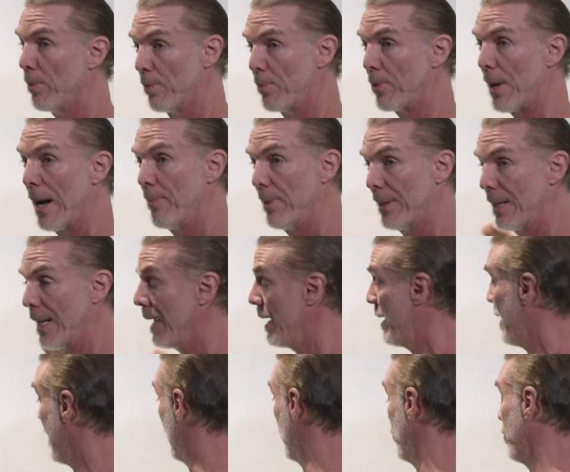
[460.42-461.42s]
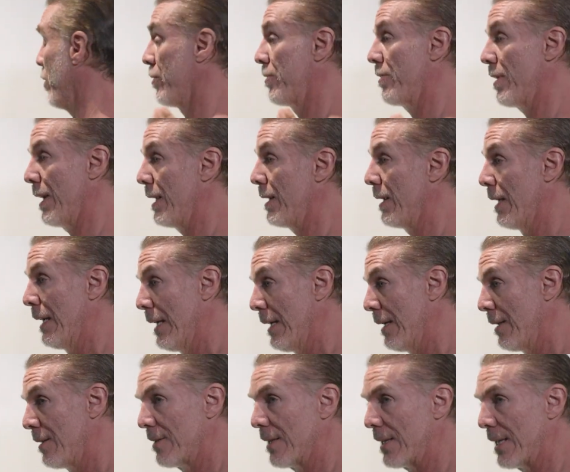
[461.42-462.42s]
propagate and rotate
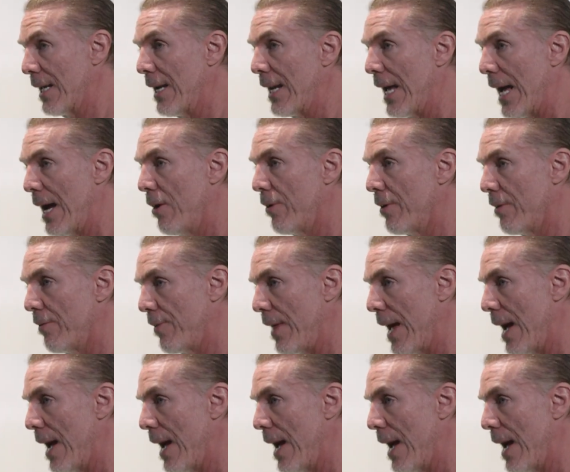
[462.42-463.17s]
to get out of